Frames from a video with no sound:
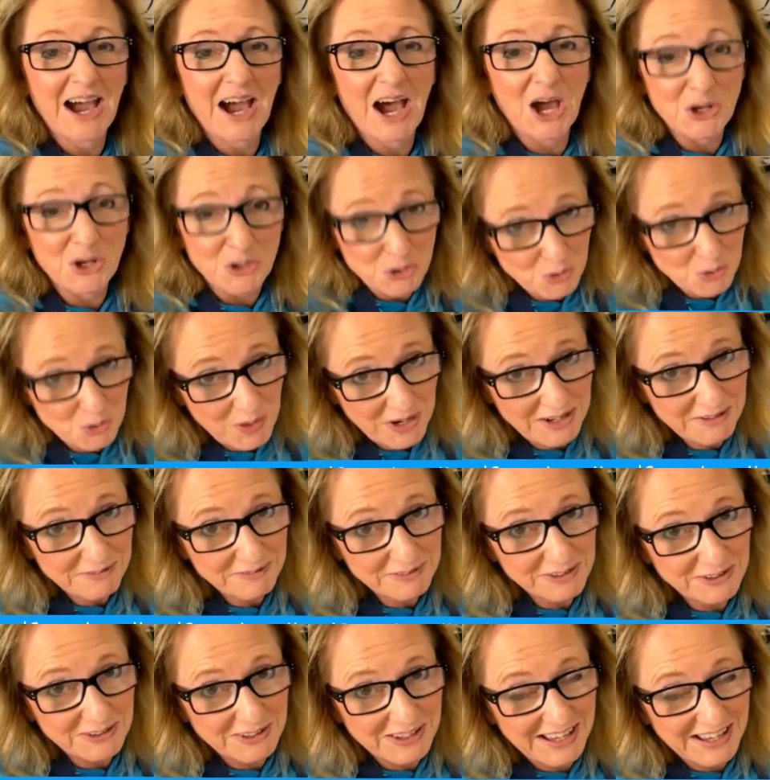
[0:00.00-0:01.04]
a new way of
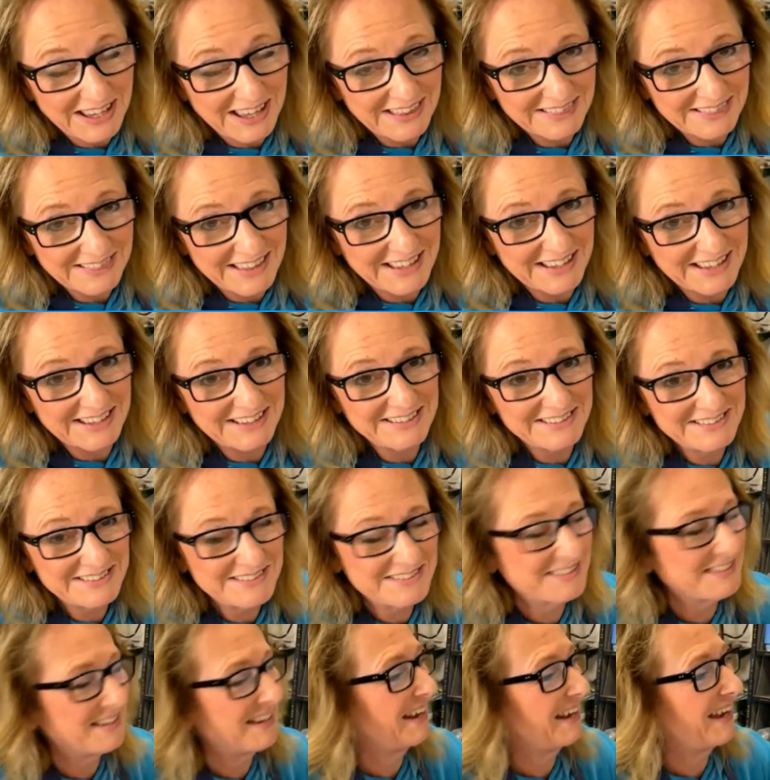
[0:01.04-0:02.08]
looking at
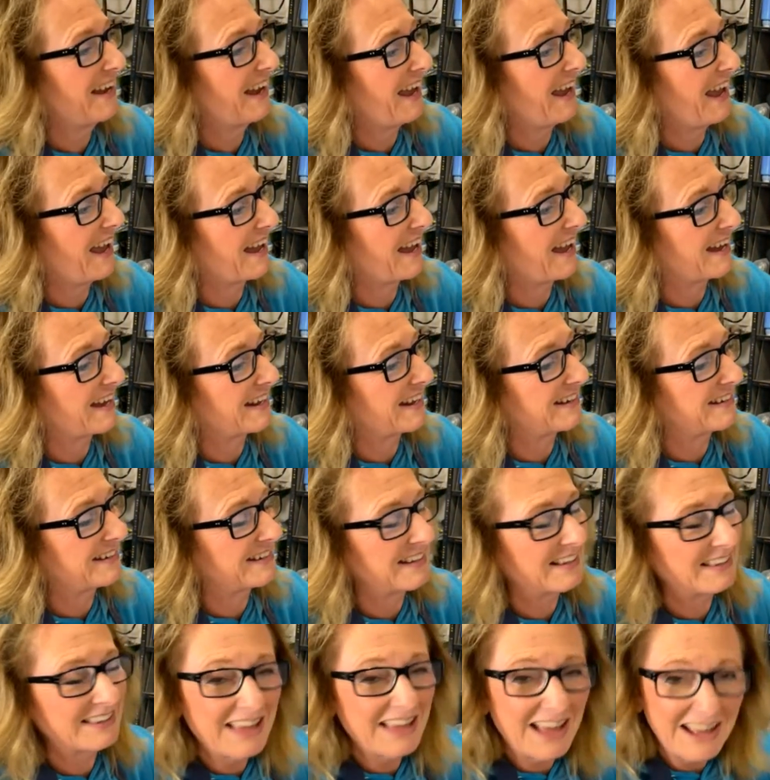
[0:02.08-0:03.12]
things, and
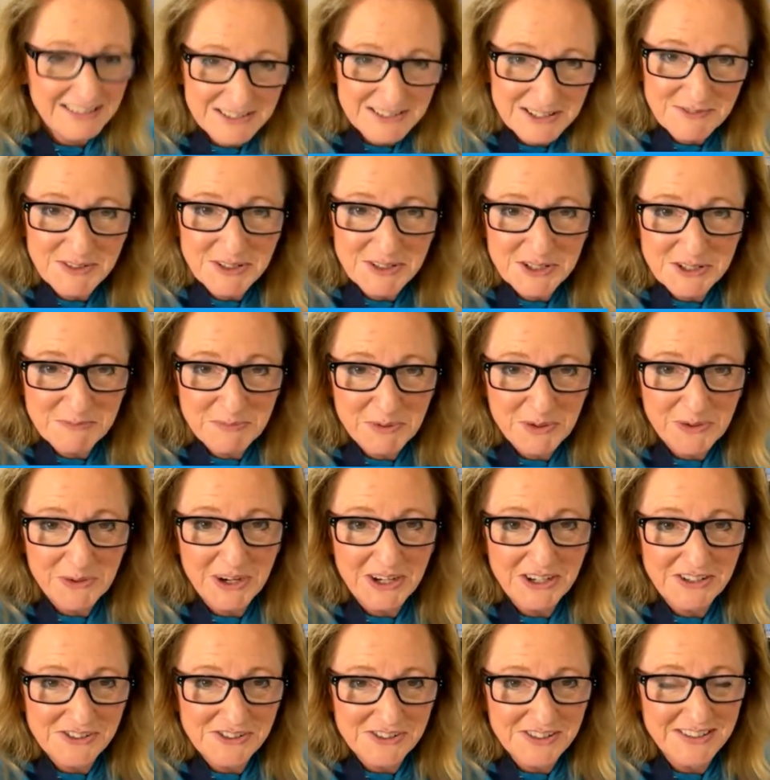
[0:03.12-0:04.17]
lots of
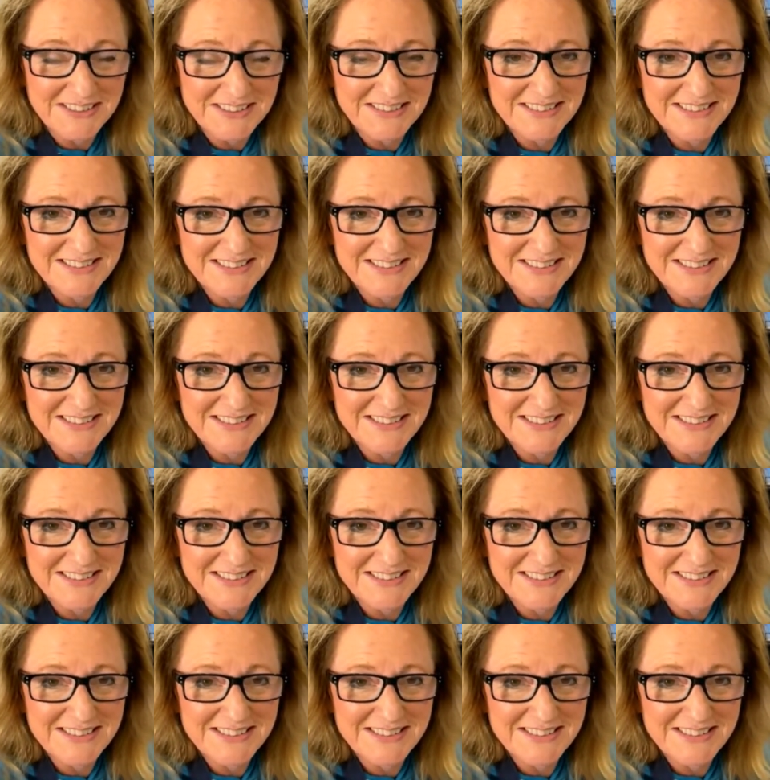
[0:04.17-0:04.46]
inspiration.